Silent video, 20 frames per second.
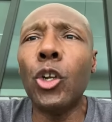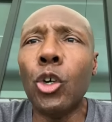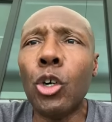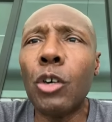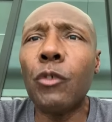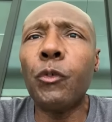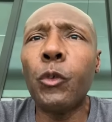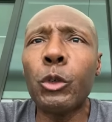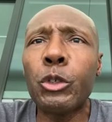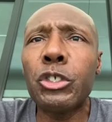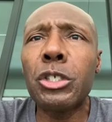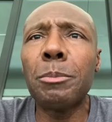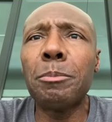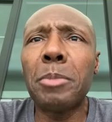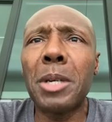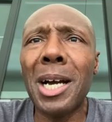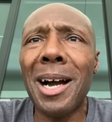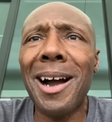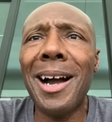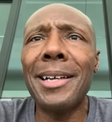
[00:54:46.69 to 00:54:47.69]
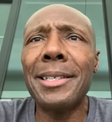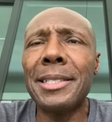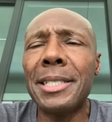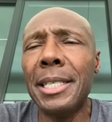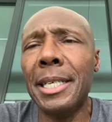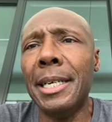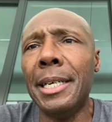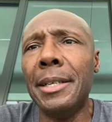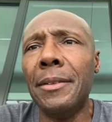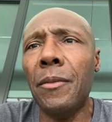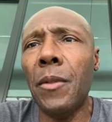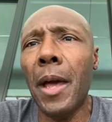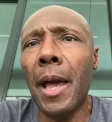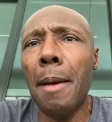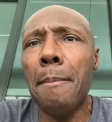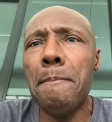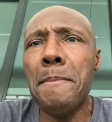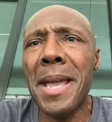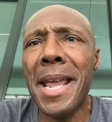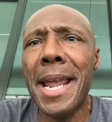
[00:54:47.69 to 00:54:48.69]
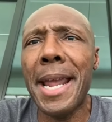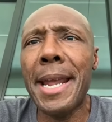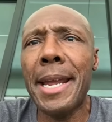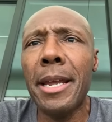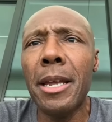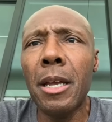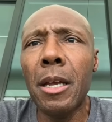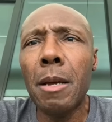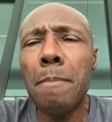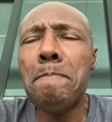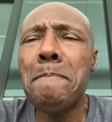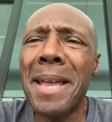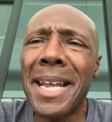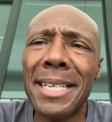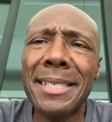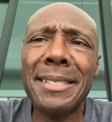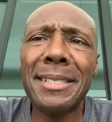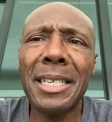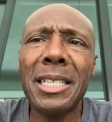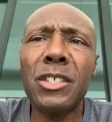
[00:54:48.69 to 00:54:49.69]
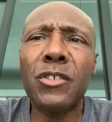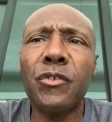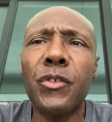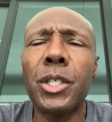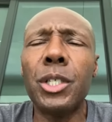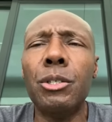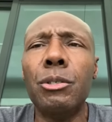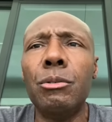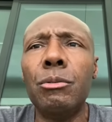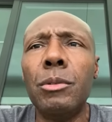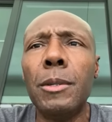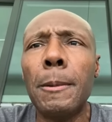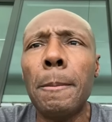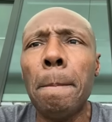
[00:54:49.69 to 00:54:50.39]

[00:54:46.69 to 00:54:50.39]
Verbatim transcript: look for some content that may make sense for you.